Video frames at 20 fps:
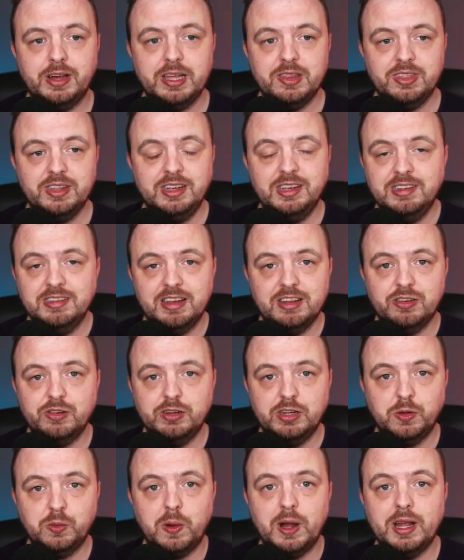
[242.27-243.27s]
I think, is
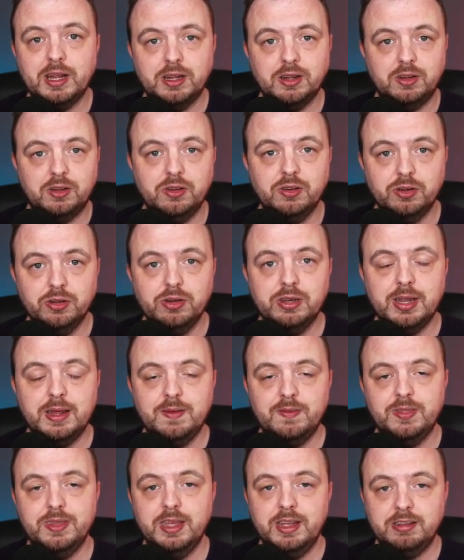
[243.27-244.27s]
actually quite good
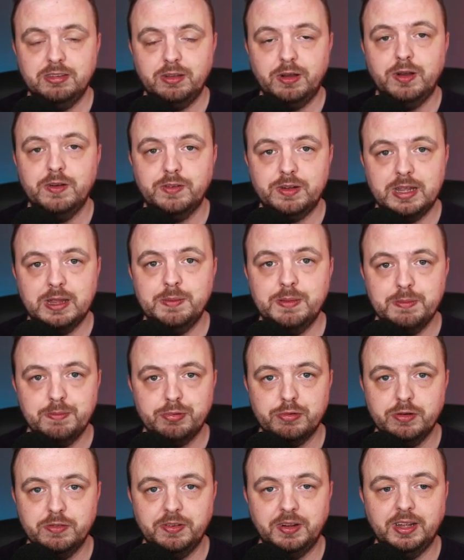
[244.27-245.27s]
if they sort of keep
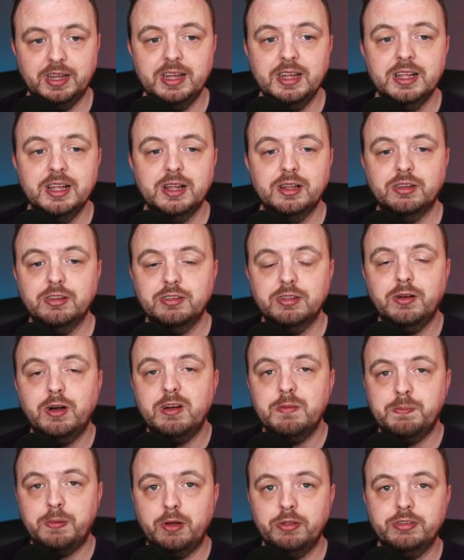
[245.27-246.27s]
improving it. There's a
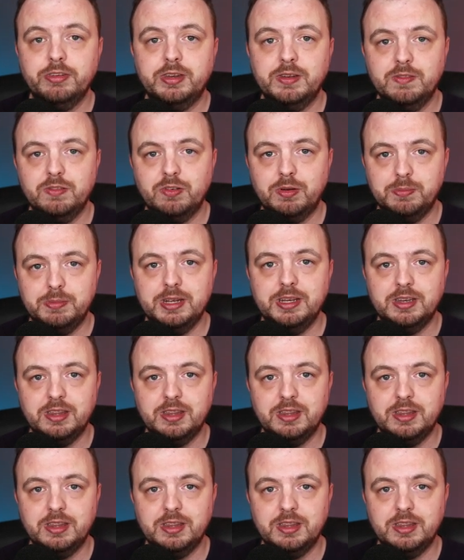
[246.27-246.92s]
lot of positives for me